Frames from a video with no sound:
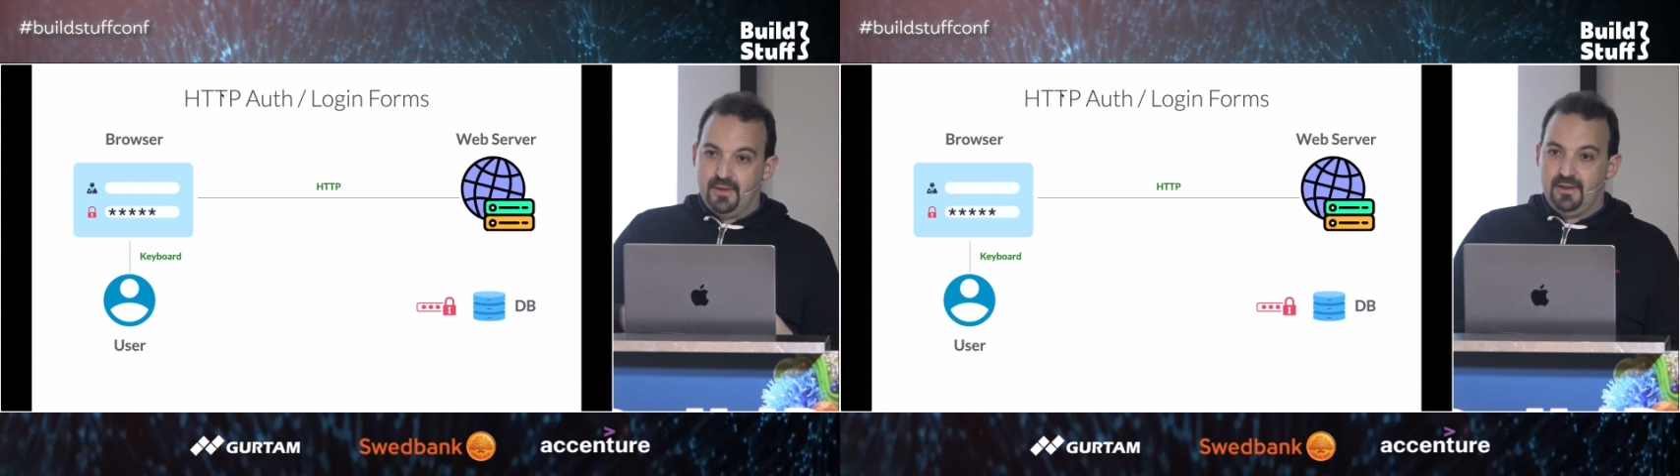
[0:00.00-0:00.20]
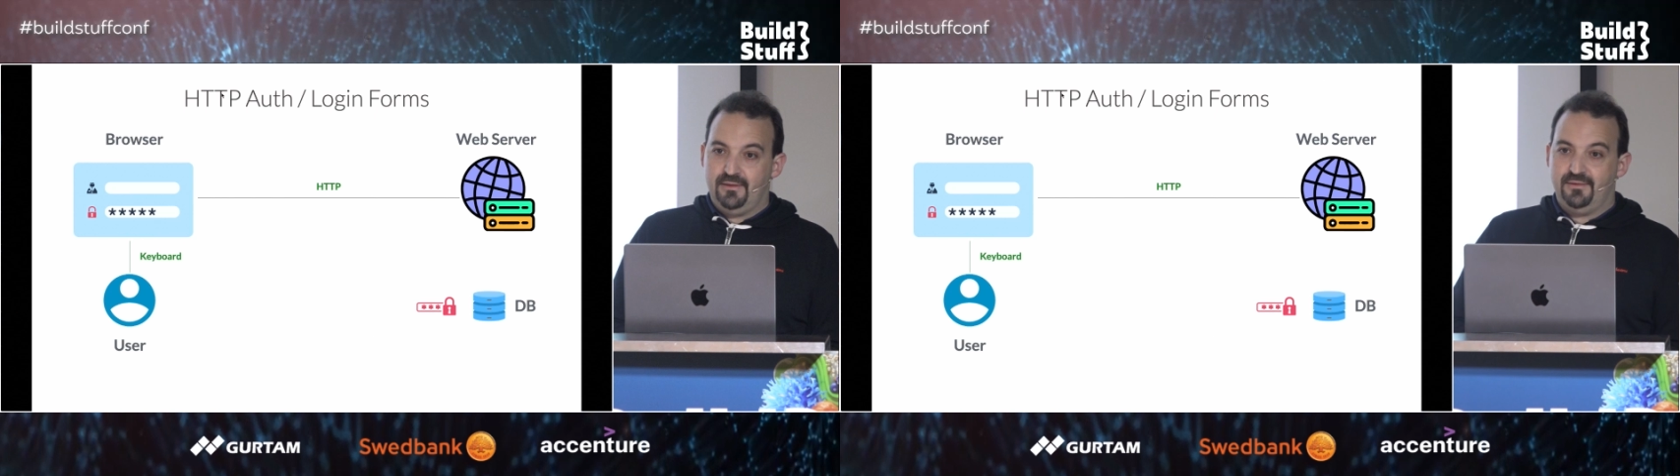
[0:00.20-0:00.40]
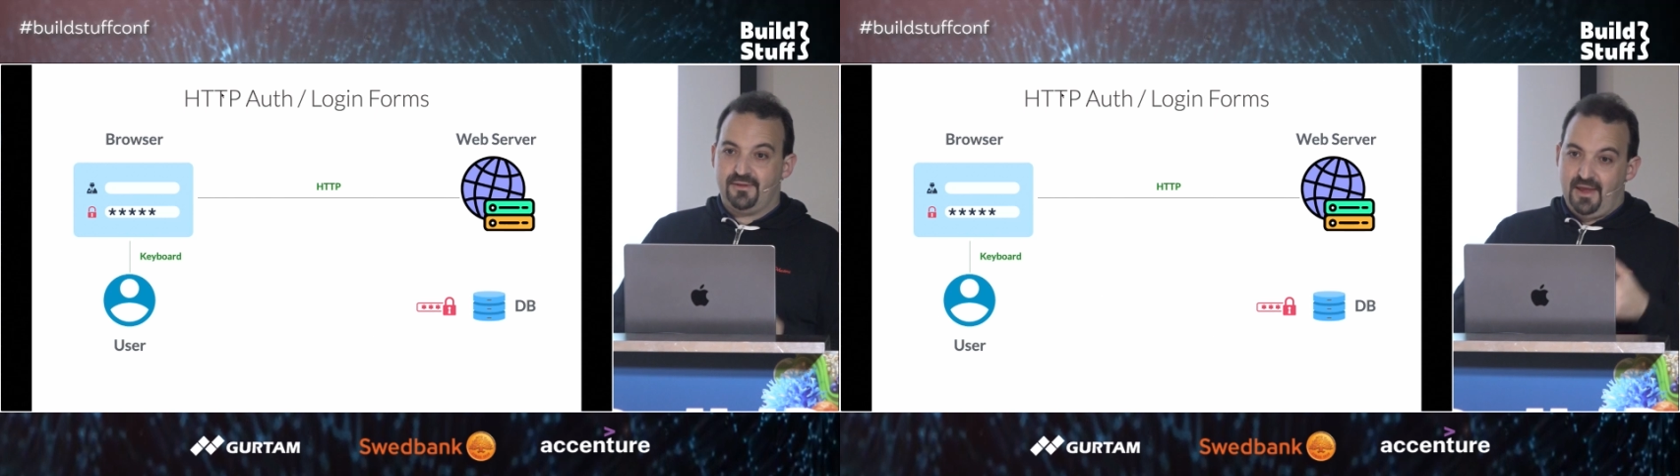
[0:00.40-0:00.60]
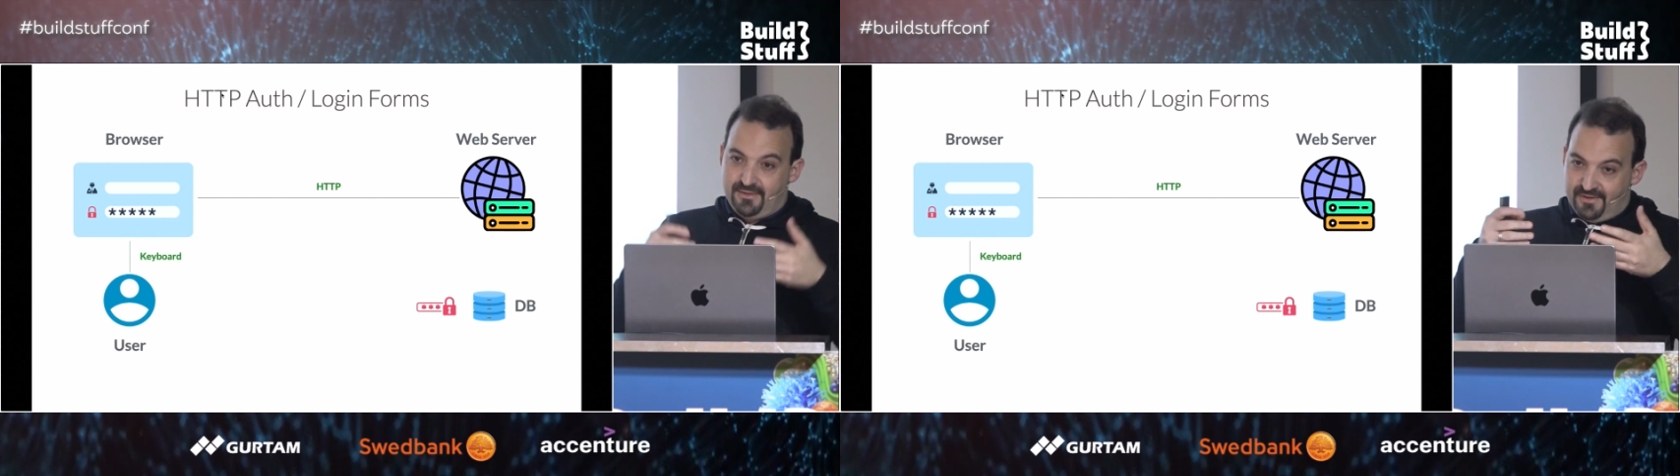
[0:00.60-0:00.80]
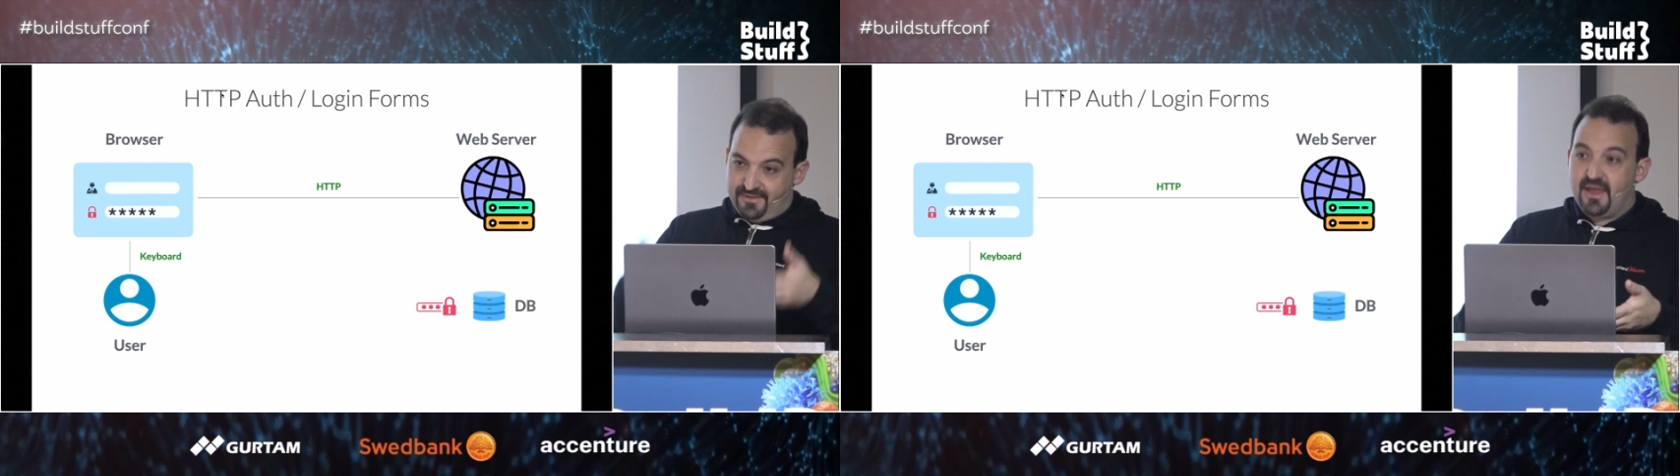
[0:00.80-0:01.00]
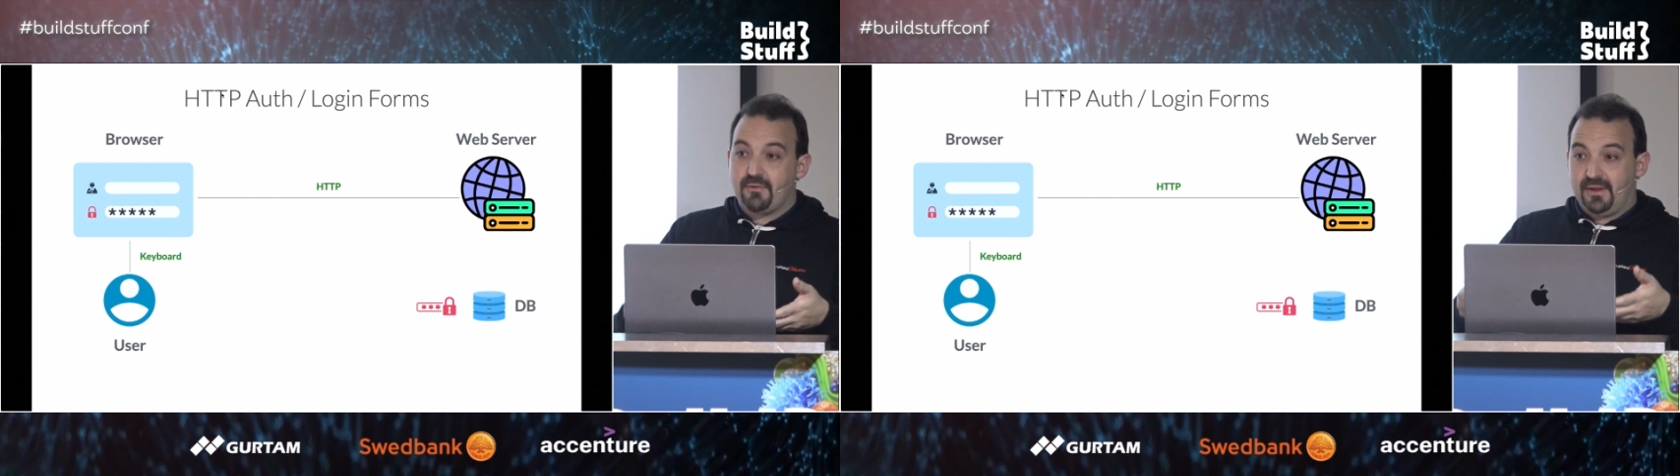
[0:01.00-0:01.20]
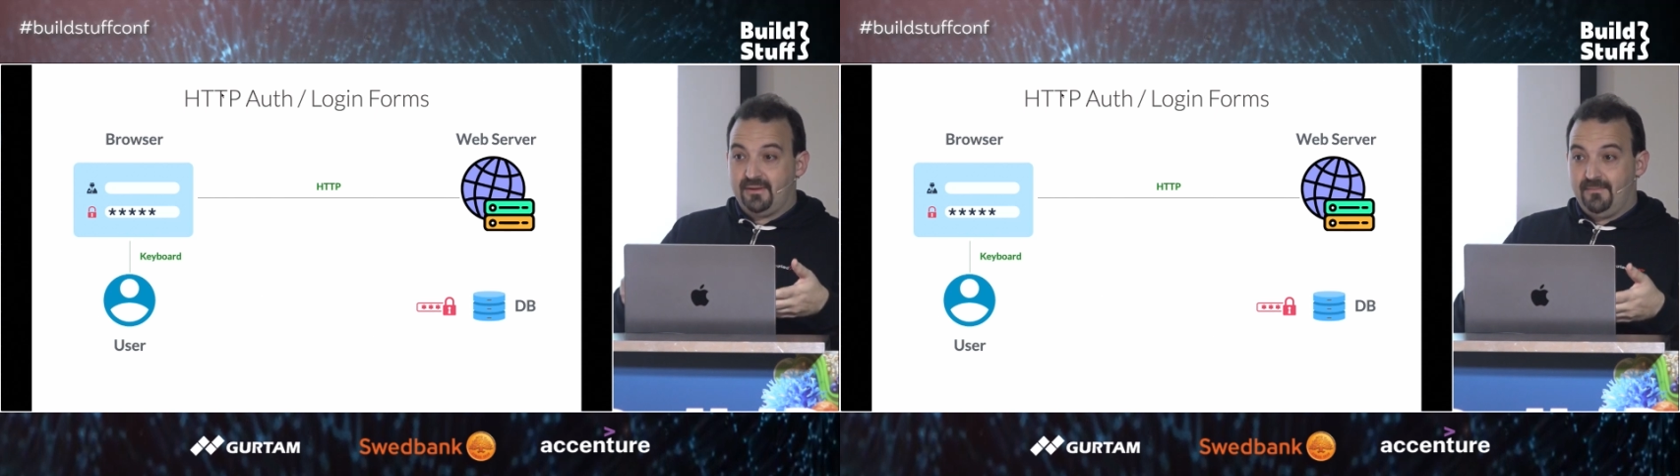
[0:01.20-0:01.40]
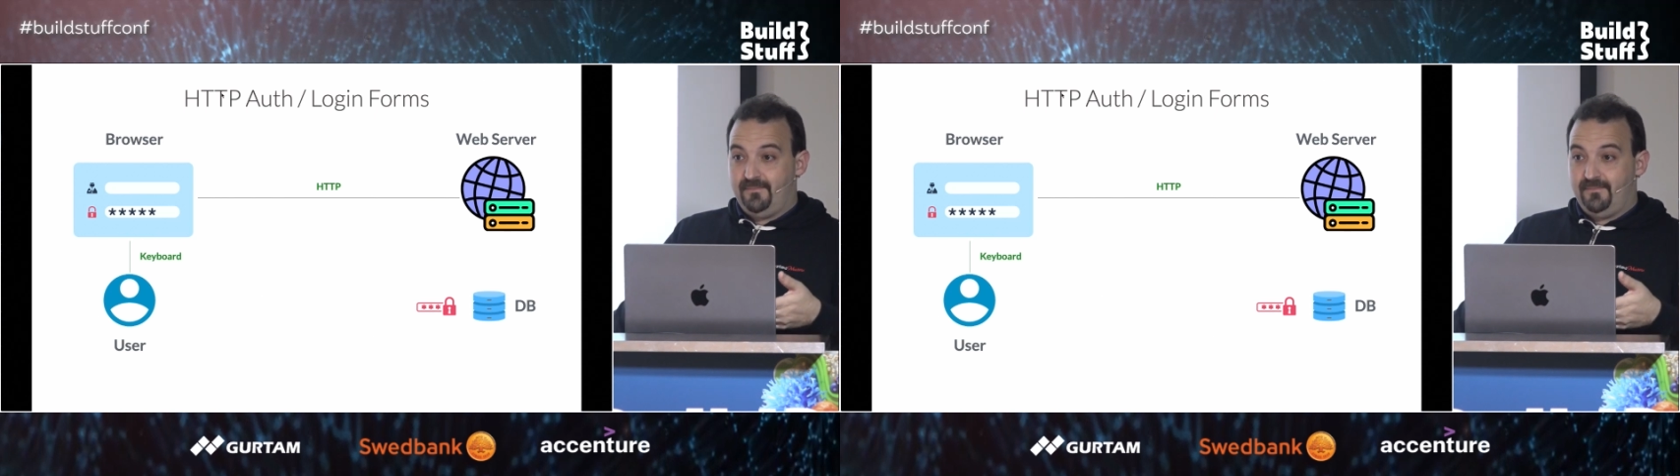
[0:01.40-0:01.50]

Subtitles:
in this case, the secret,